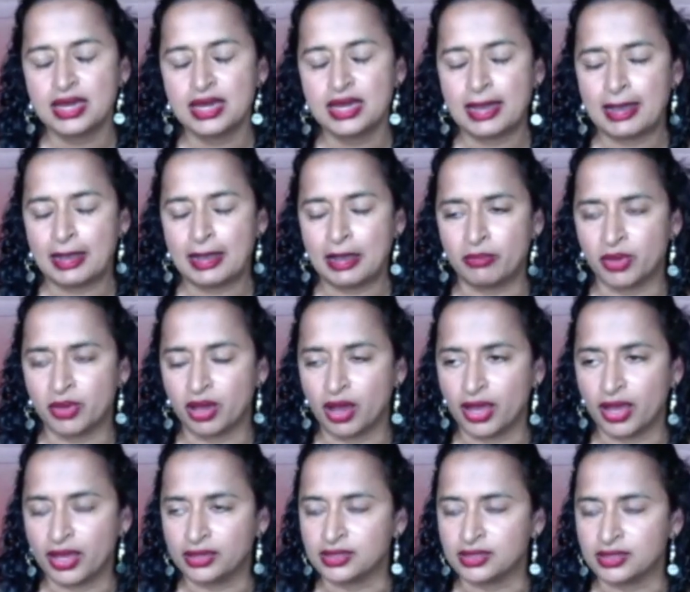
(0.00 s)
Um,
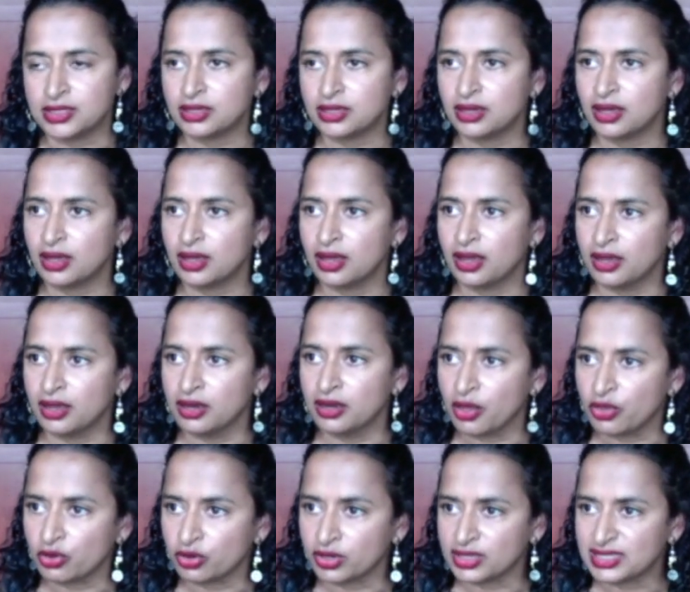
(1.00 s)
and a-
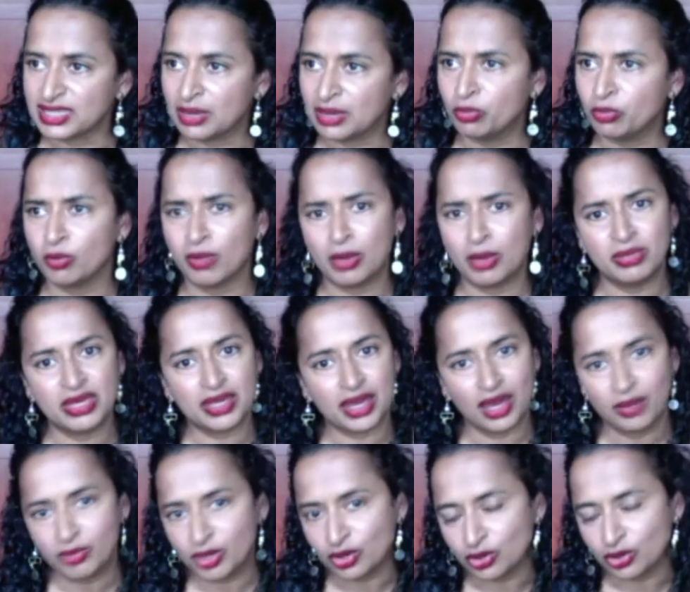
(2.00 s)
another example might be
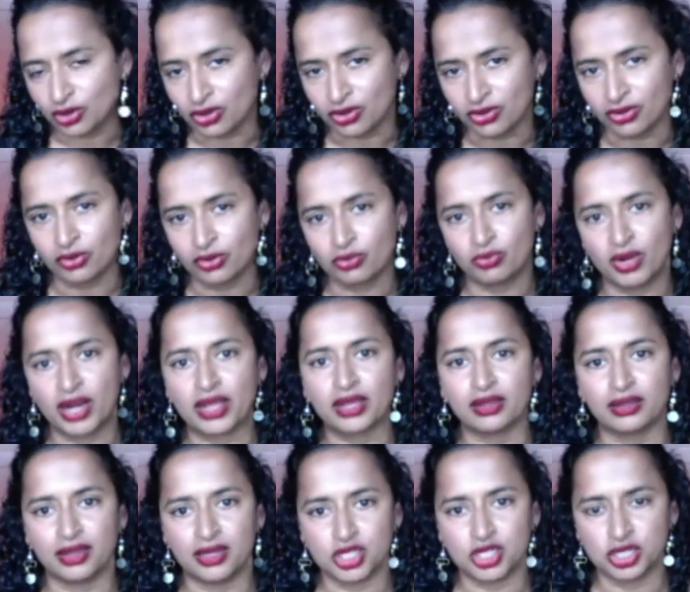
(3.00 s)
chemical
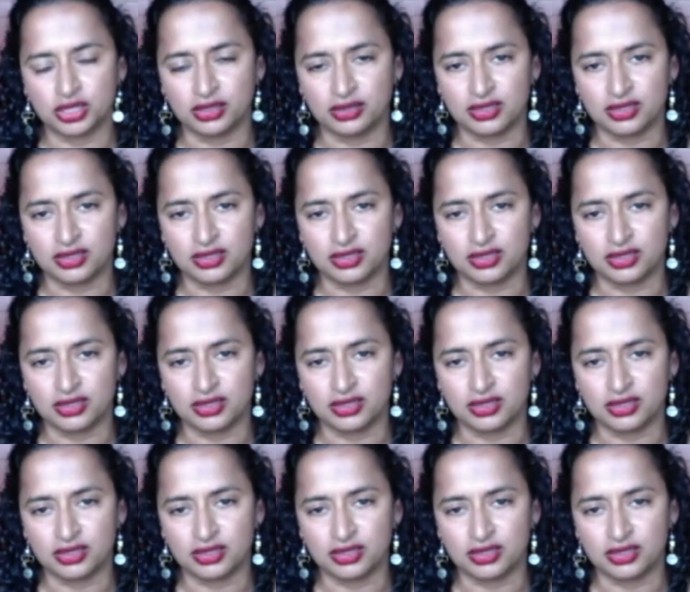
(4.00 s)
regulation.